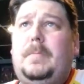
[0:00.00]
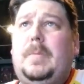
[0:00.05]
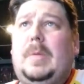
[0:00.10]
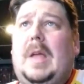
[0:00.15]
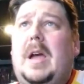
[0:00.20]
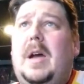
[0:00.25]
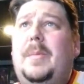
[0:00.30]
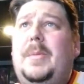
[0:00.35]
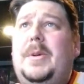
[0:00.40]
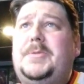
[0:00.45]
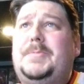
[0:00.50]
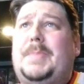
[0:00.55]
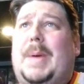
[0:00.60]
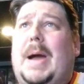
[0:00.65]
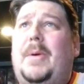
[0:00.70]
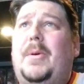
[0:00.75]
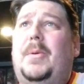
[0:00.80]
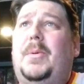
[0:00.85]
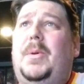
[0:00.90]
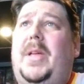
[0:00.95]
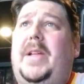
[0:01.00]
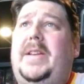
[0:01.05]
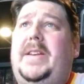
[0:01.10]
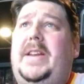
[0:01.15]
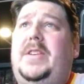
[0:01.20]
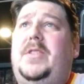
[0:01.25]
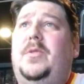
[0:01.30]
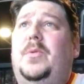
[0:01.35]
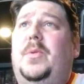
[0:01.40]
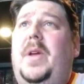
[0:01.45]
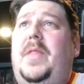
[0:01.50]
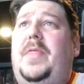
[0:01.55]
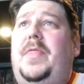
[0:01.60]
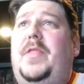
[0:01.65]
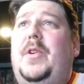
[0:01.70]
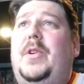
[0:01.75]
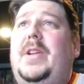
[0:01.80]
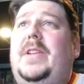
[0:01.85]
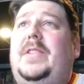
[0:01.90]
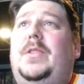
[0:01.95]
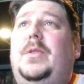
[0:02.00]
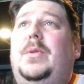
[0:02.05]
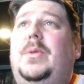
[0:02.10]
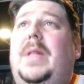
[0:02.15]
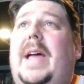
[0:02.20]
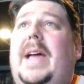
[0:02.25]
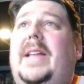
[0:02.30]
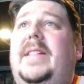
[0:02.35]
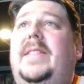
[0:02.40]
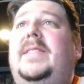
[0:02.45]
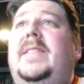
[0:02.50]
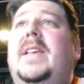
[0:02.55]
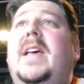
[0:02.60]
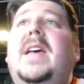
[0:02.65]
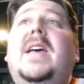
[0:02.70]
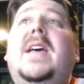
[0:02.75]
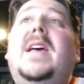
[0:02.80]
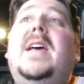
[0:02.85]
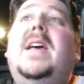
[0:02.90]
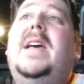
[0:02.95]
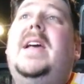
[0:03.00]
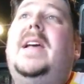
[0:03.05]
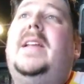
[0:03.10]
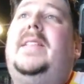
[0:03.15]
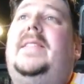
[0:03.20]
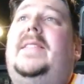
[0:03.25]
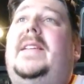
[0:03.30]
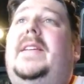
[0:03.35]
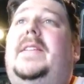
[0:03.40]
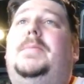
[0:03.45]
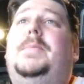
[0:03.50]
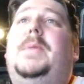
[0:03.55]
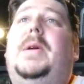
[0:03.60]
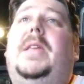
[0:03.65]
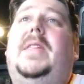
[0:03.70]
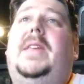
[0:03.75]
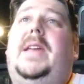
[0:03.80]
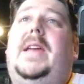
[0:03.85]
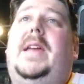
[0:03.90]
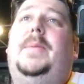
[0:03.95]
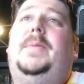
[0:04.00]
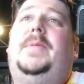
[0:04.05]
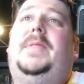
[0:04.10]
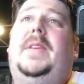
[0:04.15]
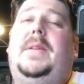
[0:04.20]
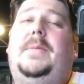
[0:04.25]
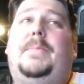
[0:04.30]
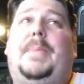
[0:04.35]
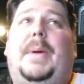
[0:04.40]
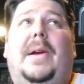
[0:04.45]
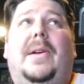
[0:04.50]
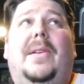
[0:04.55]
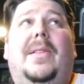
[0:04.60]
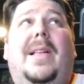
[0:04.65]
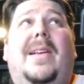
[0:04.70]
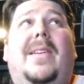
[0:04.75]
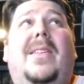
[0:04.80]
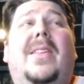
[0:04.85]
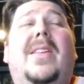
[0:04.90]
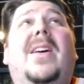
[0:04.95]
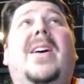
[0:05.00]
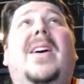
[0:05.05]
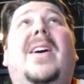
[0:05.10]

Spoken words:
how much power will I need to run 32 LEDs at 6 milliamps in parallel?